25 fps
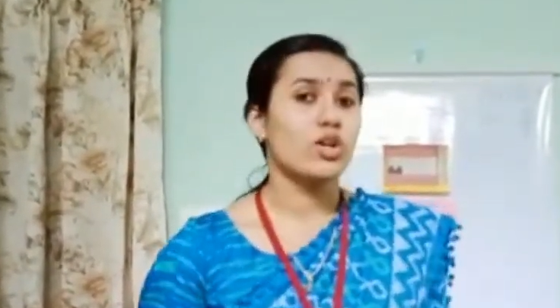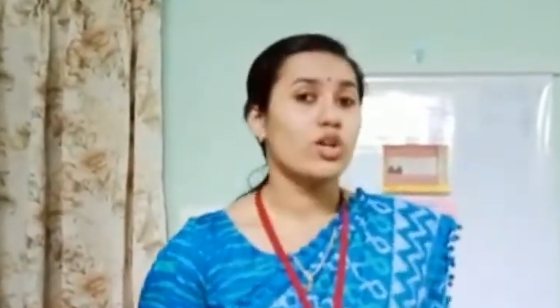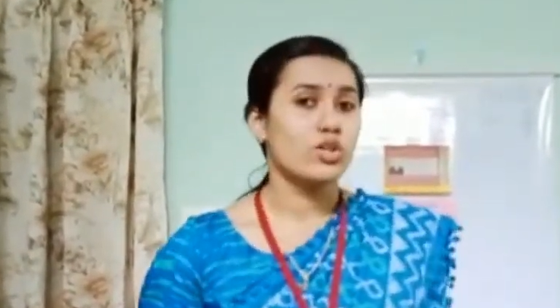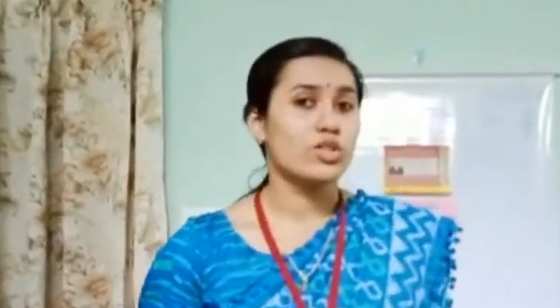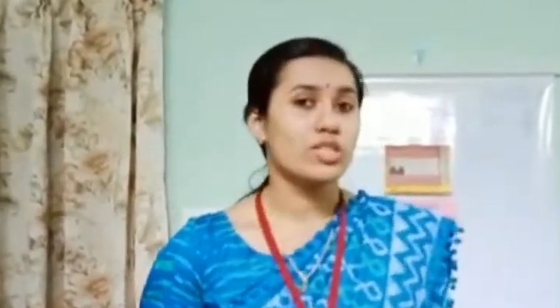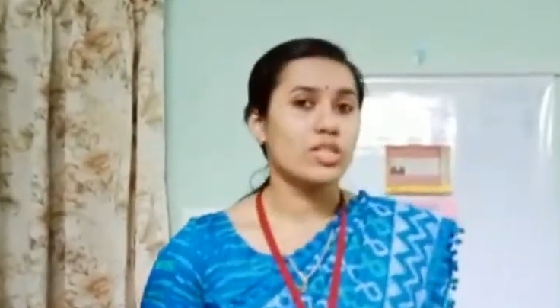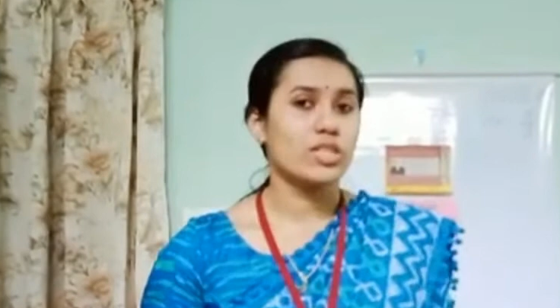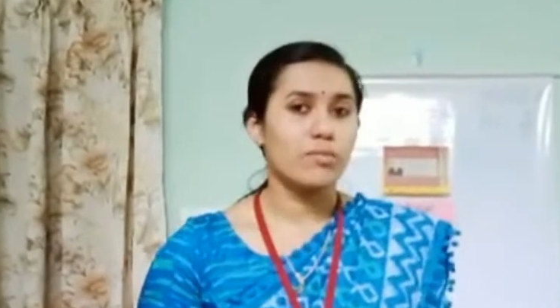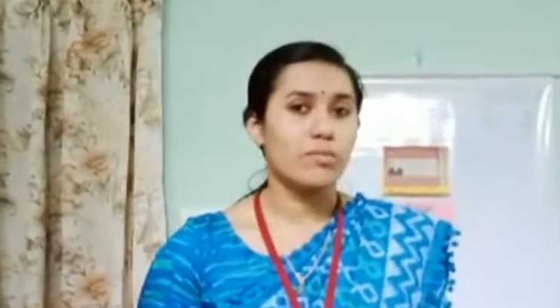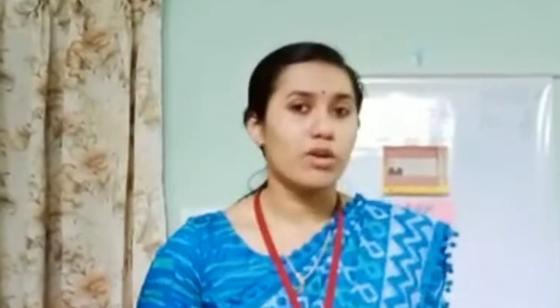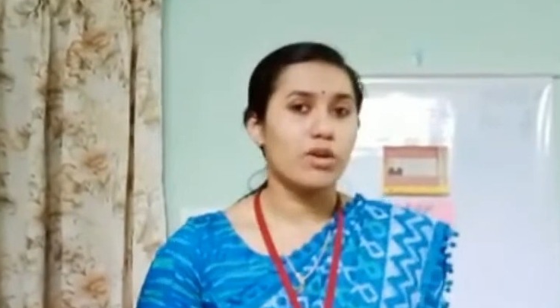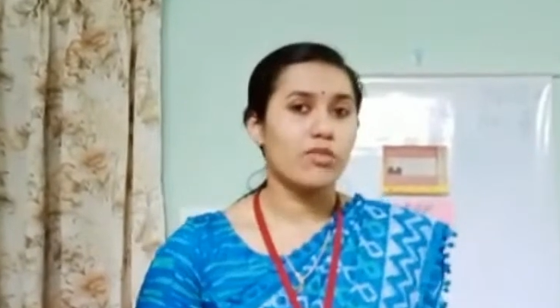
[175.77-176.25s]
to
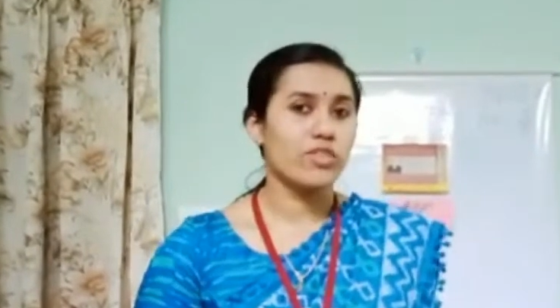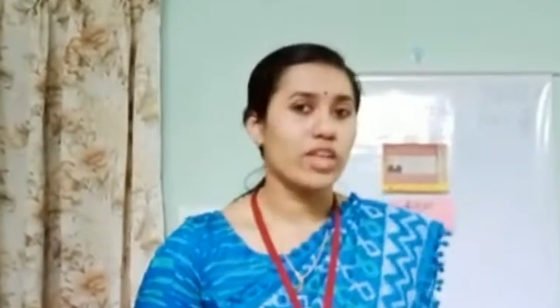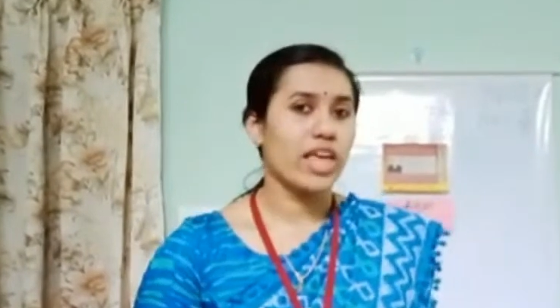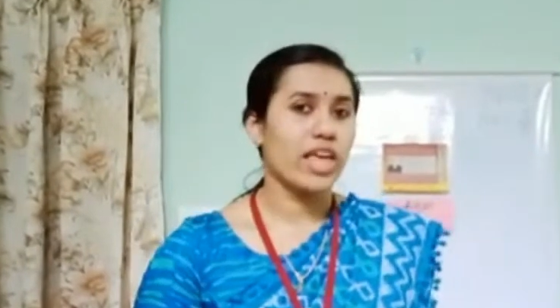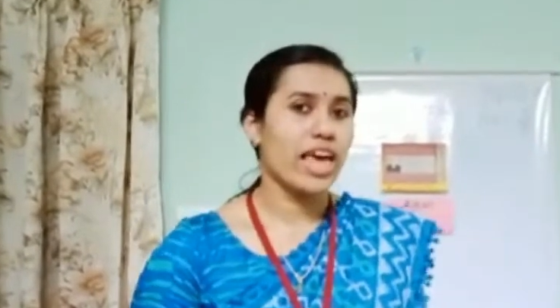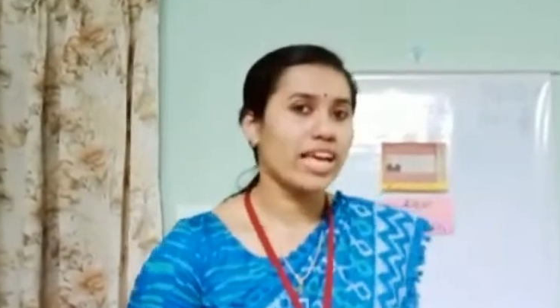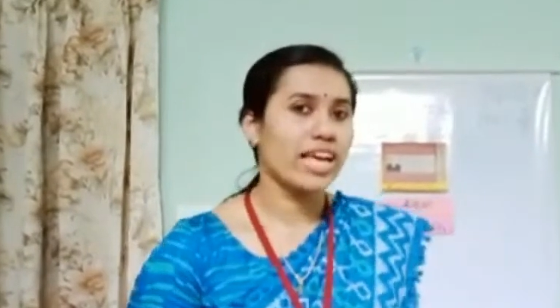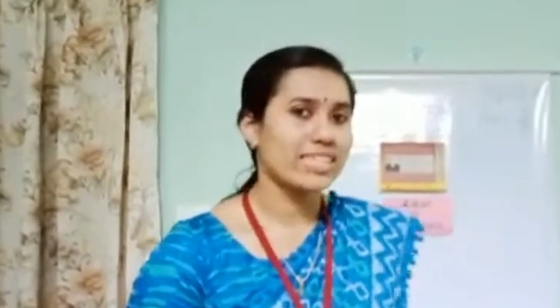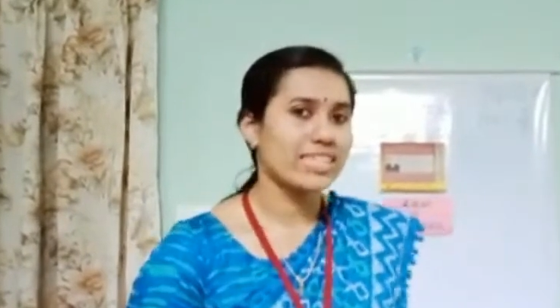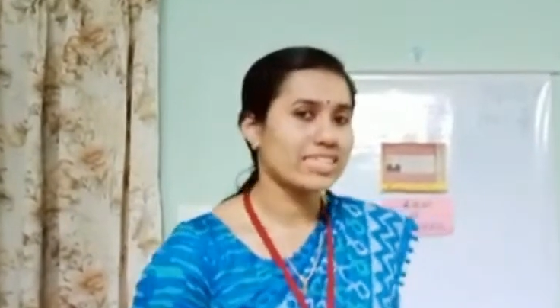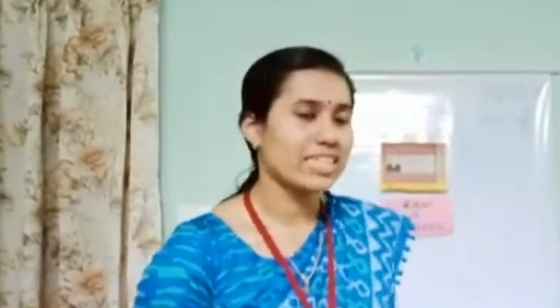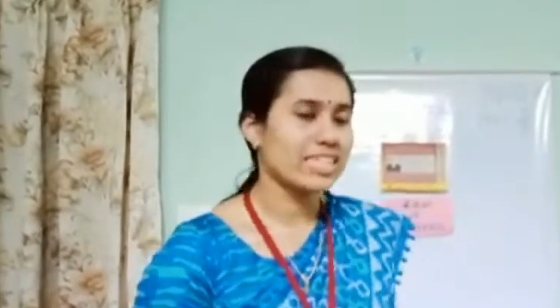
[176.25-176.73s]
some of the
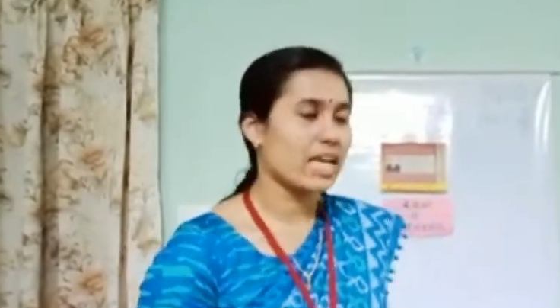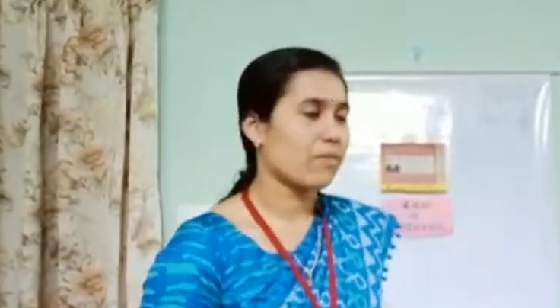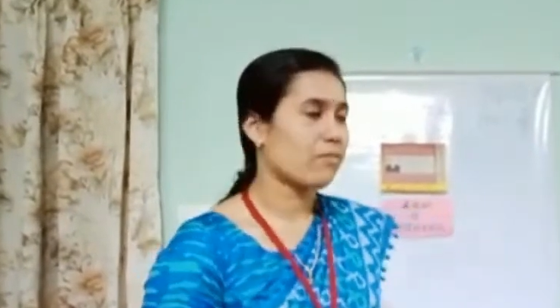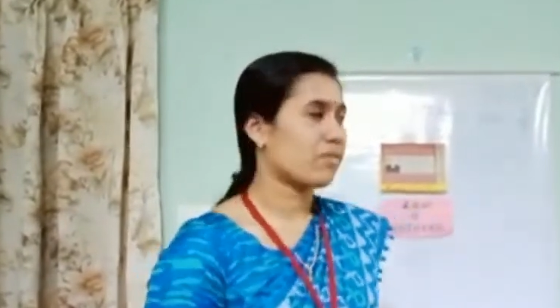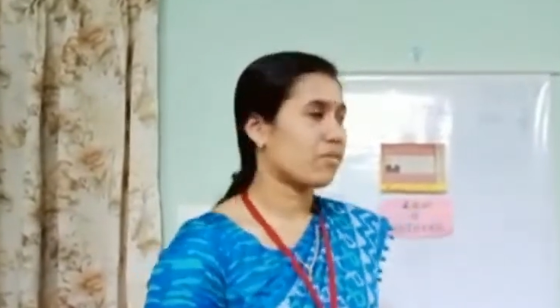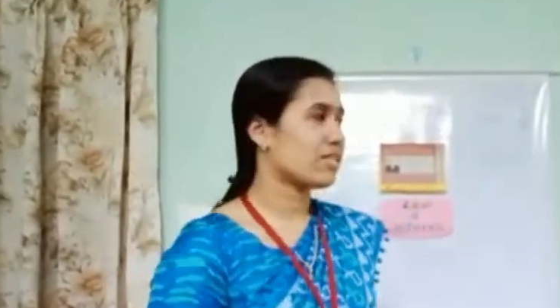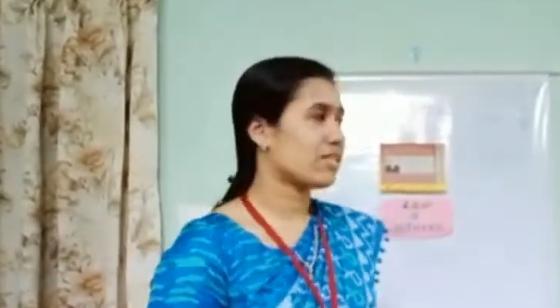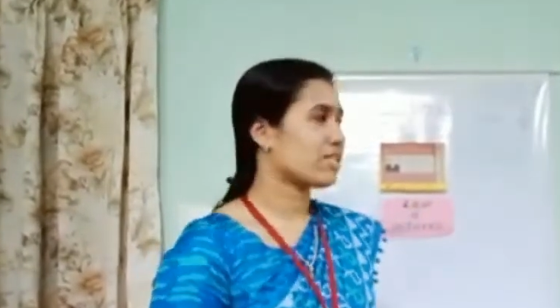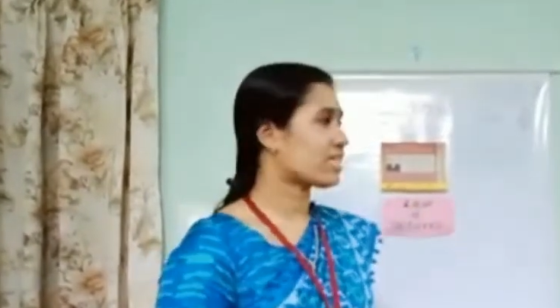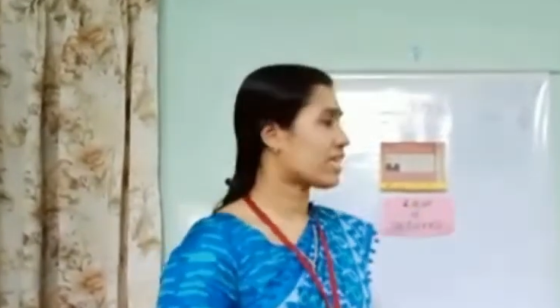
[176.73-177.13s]
examples,